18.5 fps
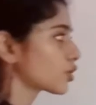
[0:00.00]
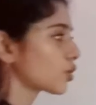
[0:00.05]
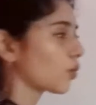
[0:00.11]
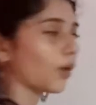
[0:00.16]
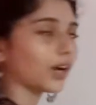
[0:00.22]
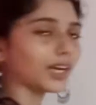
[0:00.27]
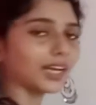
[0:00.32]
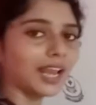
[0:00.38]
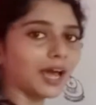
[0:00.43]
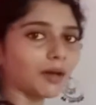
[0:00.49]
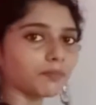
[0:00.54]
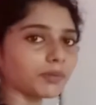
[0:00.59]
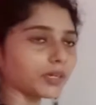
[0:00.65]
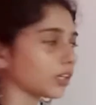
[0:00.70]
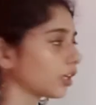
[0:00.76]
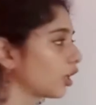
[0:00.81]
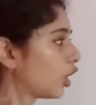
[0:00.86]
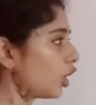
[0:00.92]
So what will
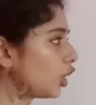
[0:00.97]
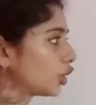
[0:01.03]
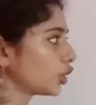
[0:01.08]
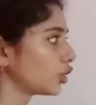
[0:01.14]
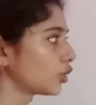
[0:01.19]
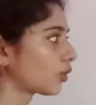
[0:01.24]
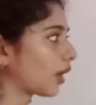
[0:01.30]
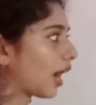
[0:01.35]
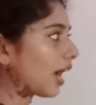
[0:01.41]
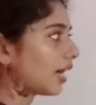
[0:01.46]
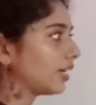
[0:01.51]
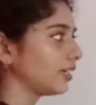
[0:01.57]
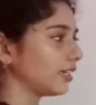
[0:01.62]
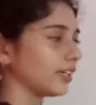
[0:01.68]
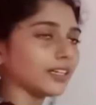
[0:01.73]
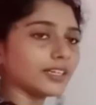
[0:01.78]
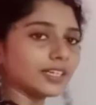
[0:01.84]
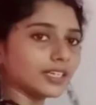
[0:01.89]
happen? You
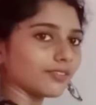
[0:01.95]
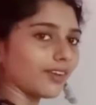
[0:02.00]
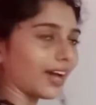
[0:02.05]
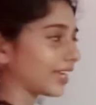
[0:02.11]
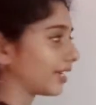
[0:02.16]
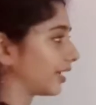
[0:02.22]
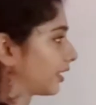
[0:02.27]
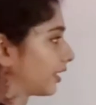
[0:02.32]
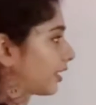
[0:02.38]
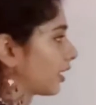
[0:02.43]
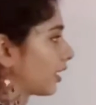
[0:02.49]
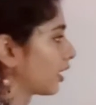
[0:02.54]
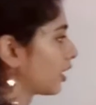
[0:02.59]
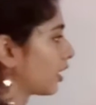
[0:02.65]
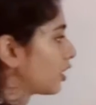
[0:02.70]
can't divide it.